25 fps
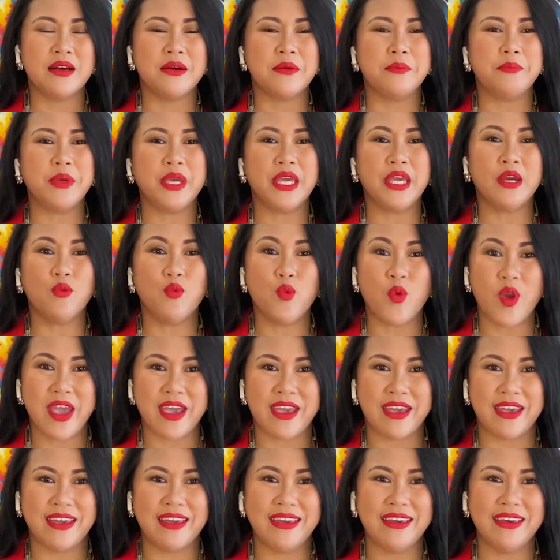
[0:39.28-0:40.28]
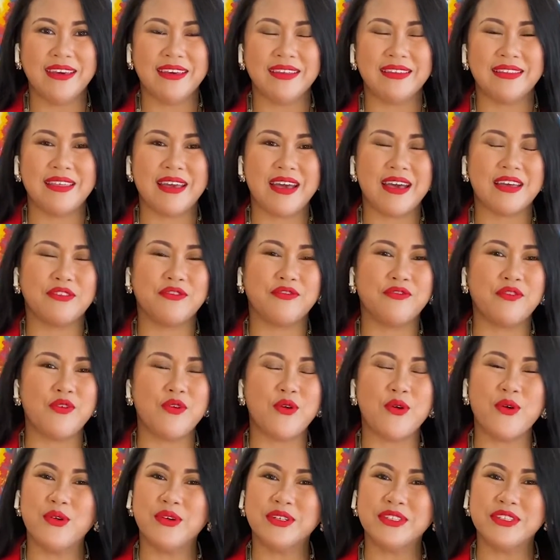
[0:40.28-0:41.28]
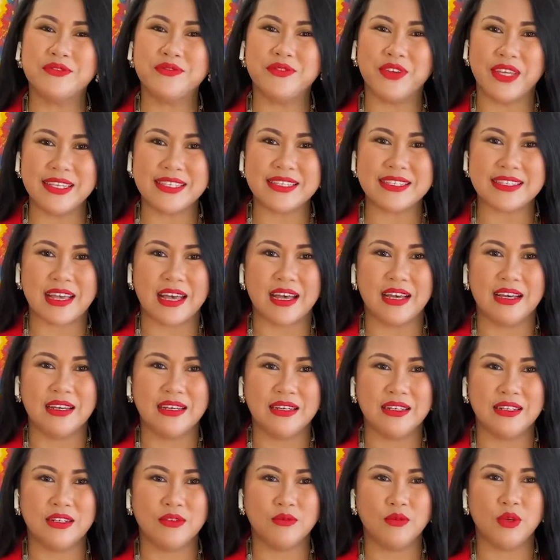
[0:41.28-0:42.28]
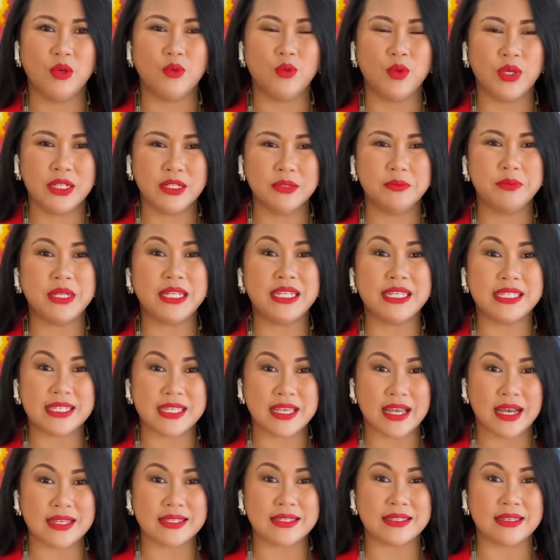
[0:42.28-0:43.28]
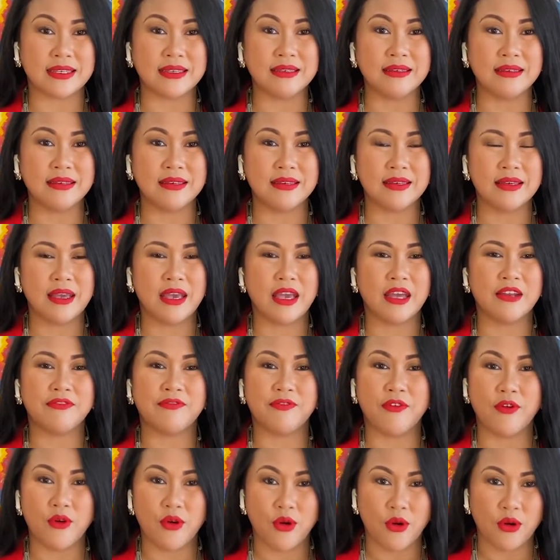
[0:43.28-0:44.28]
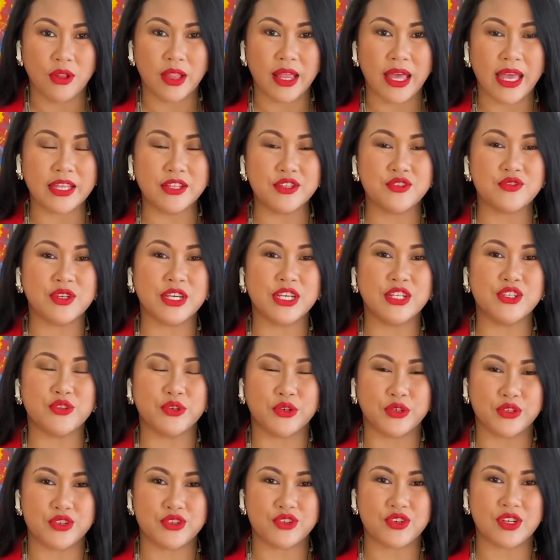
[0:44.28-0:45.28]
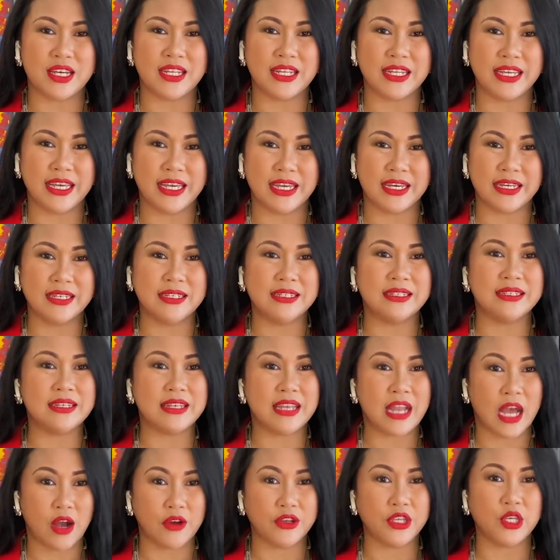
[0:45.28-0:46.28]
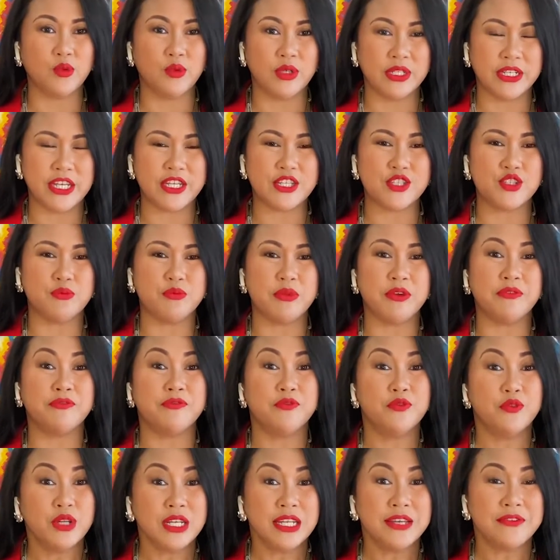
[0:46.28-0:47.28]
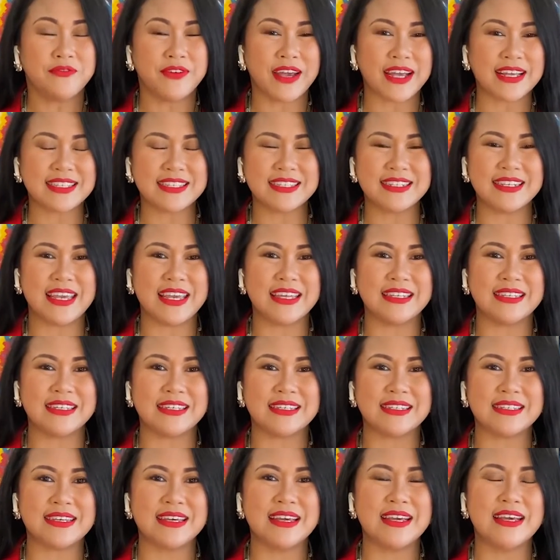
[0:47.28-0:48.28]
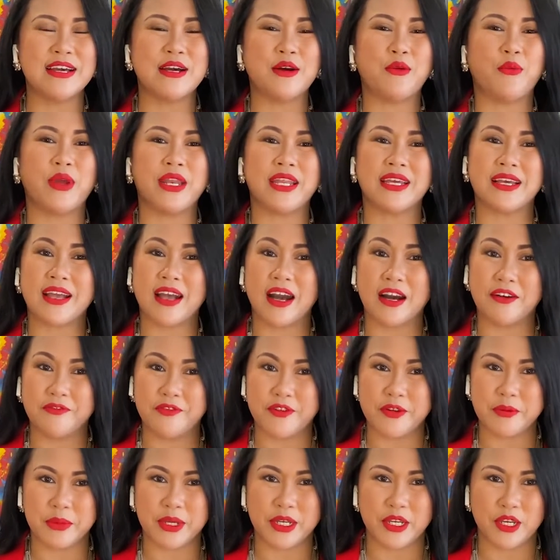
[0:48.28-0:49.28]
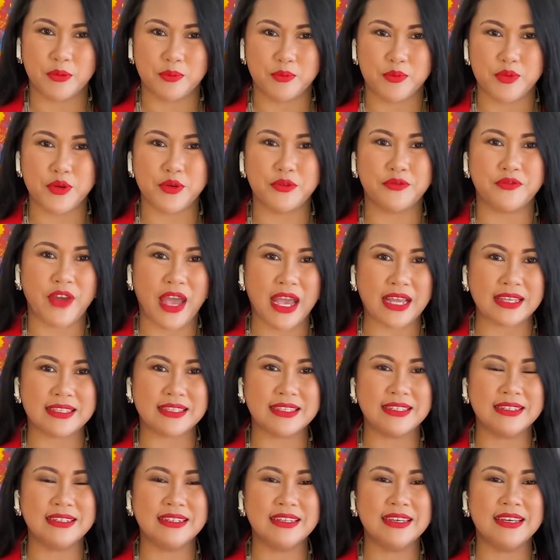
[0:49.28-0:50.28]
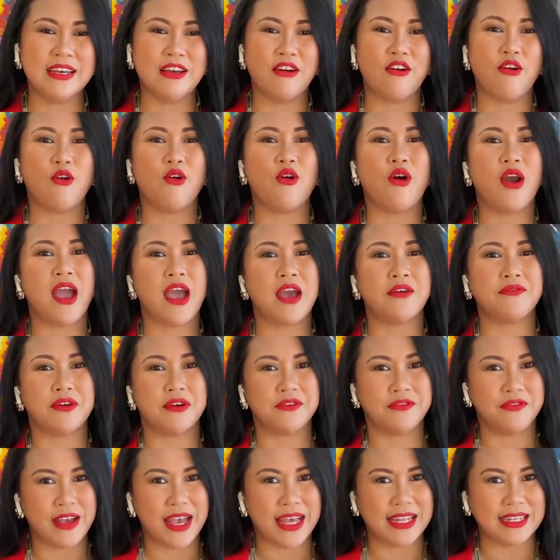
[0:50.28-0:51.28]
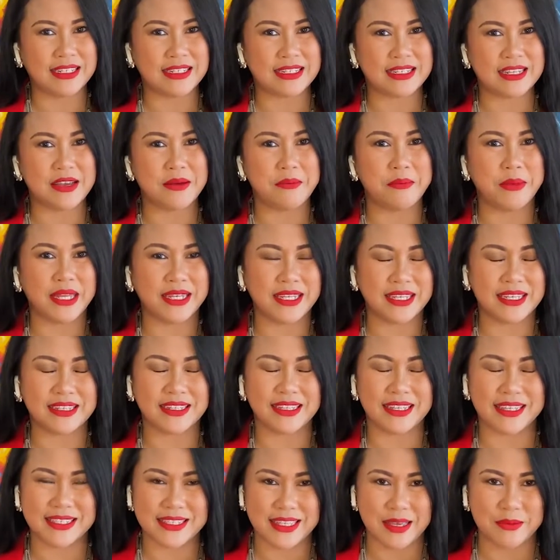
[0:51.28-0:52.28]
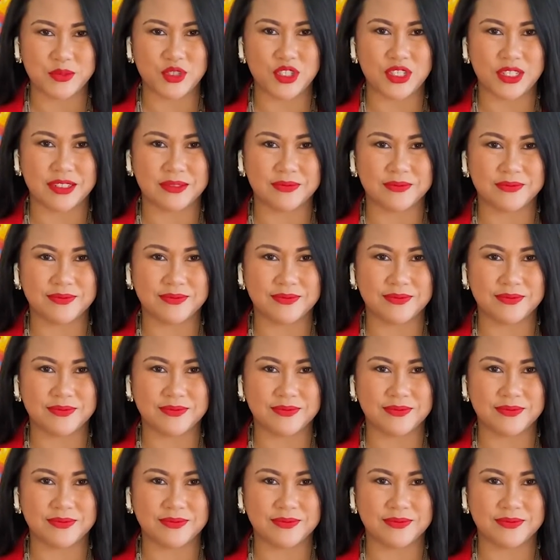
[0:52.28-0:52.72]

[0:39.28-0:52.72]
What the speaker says: Be aware that for all the visa we will be discussing and for all entry into Australia, now you will need to be fully vaccinated with a government approved vaccine or have a valid medical exemption.